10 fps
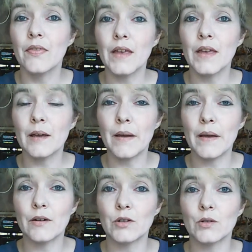Think
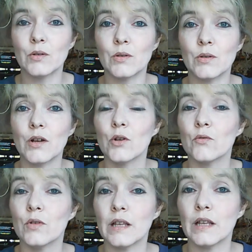about your
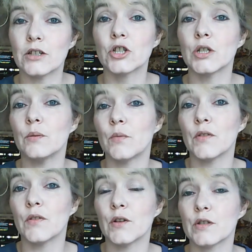relationship
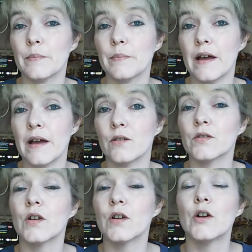with your
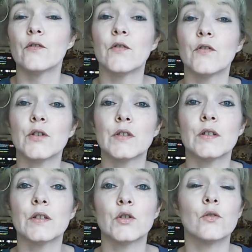spouse
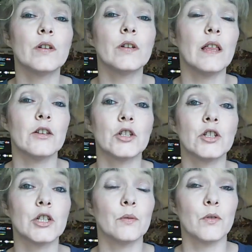versus your
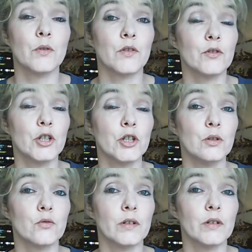relationship with your
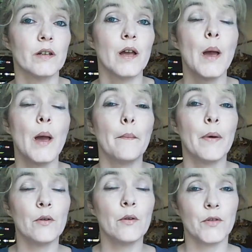children.
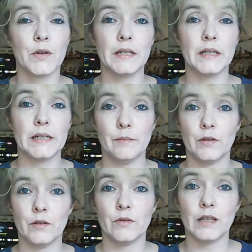Both are
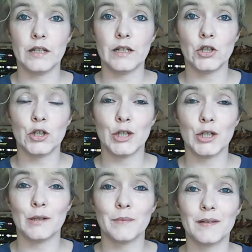intimate
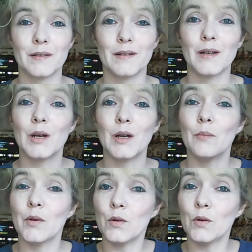relationships,
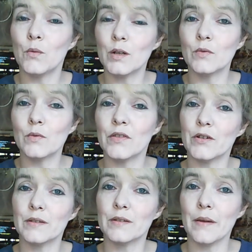but the one with
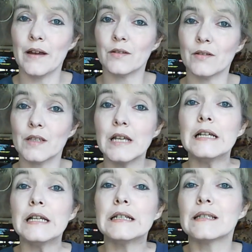your spouse
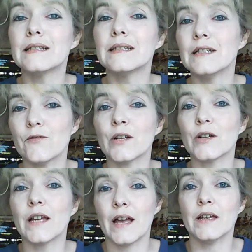is a
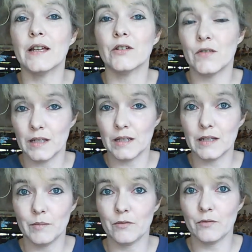different kind of
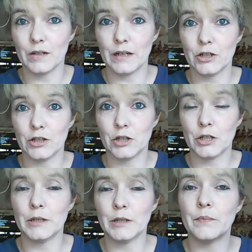intimate
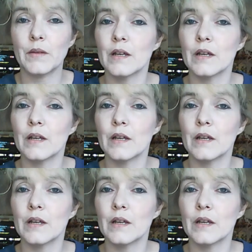relationship.